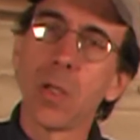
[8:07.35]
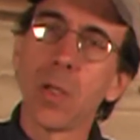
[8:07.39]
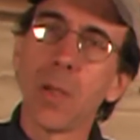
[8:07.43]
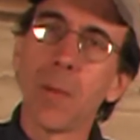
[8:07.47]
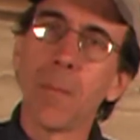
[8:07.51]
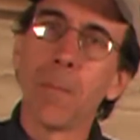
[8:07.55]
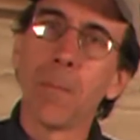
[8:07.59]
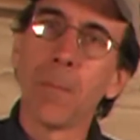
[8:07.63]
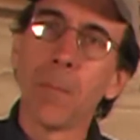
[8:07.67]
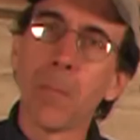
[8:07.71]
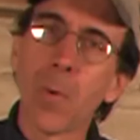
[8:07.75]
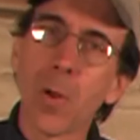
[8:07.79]

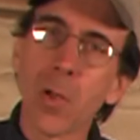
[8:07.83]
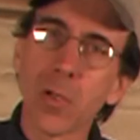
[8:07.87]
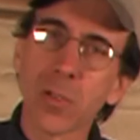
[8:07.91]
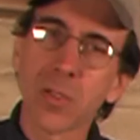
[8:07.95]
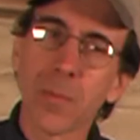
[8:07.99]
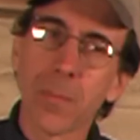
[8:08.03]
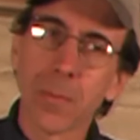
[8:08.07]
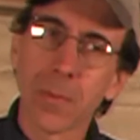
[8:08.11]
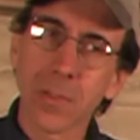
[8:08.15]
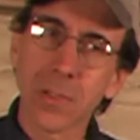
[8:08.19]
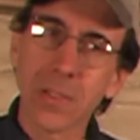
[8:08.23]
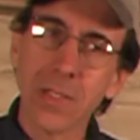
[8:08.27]

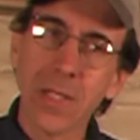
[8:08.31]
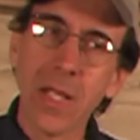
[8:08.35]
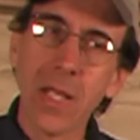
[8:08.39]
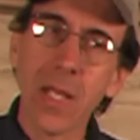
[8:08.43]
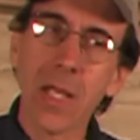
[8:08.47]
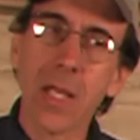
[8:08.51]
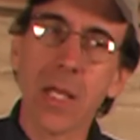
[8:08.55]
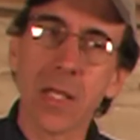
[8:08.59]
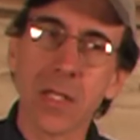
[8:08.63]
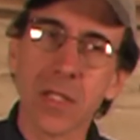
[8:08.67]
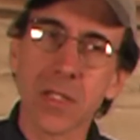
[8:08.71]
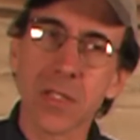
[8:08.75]
multiple
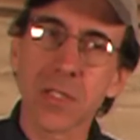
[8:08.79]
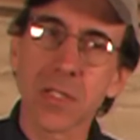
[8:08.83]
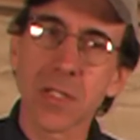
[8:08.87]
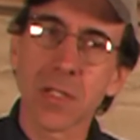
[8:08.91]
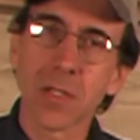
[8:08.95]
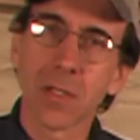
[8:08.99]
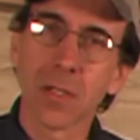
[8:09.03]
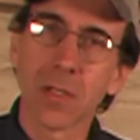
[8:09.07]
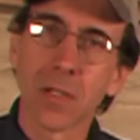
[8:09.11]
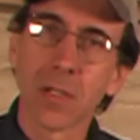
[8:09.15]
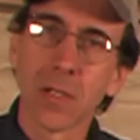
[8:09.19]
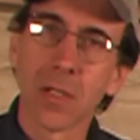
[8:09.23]
tanks,
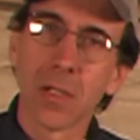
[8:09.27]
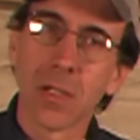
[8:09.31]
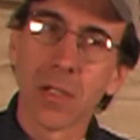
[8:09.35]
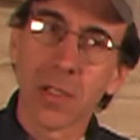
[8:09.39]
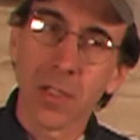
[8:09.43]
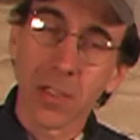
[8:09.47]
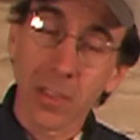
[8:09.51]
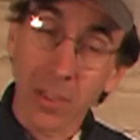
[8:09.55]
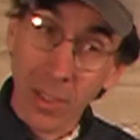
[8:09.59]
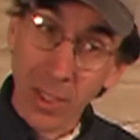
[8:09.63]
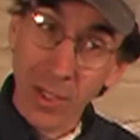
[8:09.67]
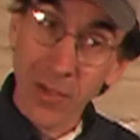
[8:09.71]

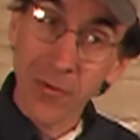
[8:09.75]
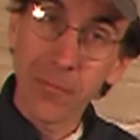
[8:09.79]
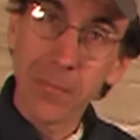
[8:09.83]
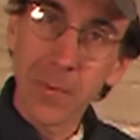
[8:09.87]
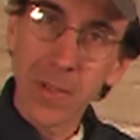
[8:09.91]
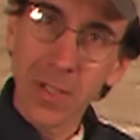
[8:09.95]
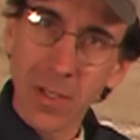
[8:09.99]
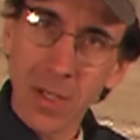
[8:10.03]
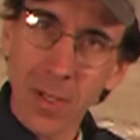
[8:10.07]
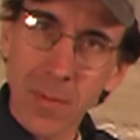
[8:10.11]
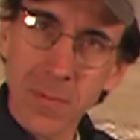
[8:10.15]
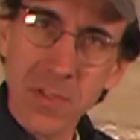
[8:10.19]
life
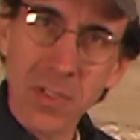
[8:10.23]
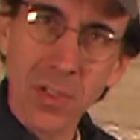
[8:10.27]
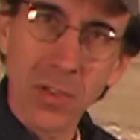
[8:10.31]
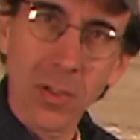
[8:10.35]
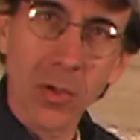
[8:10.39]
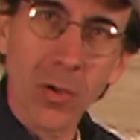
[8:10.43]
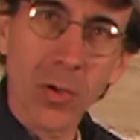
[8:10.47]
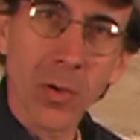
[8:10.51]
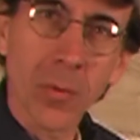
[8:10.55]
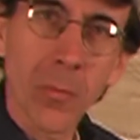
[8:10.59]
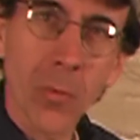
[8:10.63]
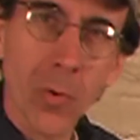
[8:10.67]
becomes a
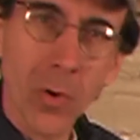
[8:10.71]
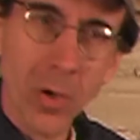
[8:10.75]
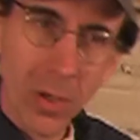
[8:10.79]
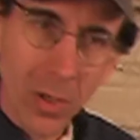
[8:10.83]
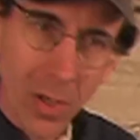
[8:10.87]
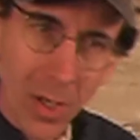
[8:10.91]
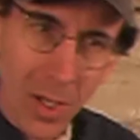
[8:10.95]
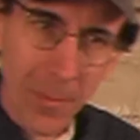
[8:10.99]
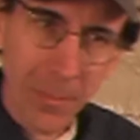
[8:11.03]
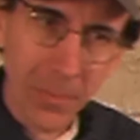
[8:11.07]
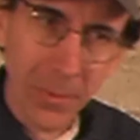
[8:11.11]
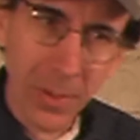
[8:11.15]
little more
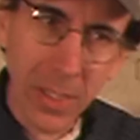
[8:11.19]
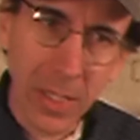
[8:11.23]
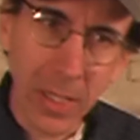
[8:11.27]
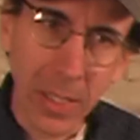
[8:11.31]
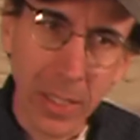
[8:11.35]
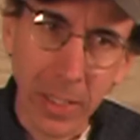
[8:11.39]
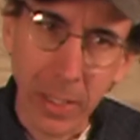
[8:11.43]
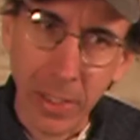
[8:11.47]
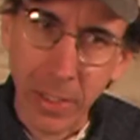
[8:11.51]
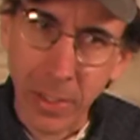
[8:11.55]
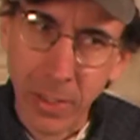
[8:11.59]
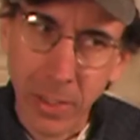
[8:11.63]

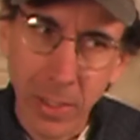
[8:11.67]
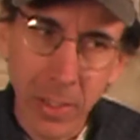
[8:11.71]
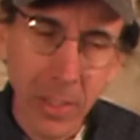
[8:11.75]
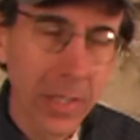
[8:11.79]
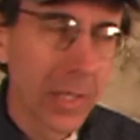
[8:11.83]
complicated.